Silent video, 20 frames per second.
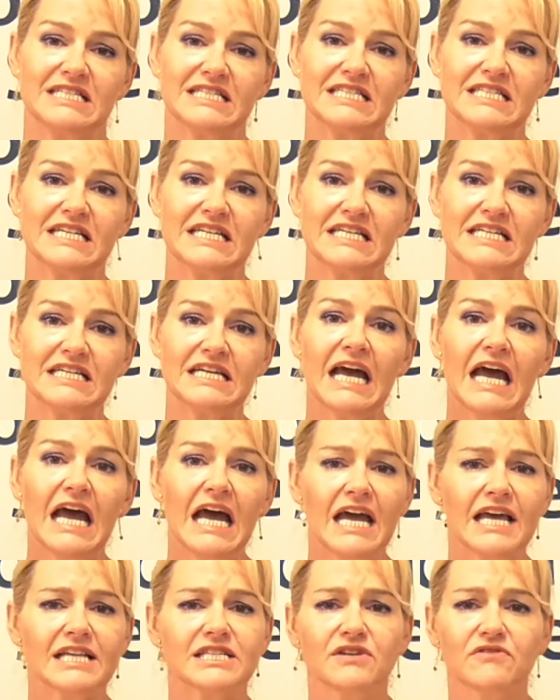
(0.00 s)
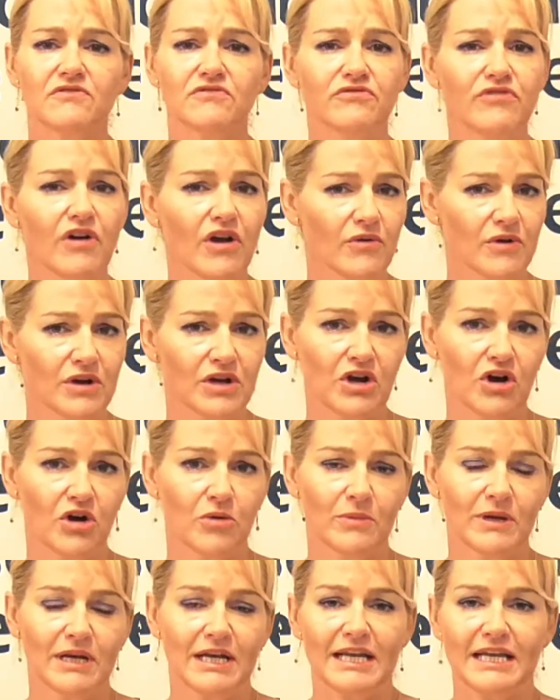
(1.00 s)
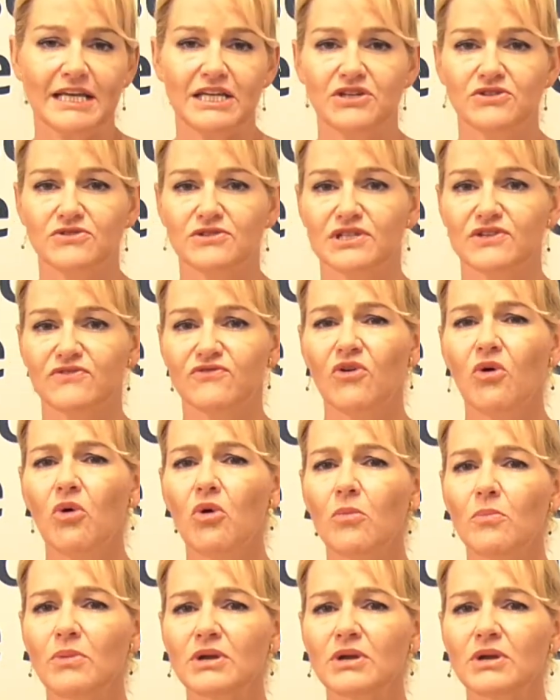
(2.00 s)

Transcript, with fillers: C. It's a very commonly used form,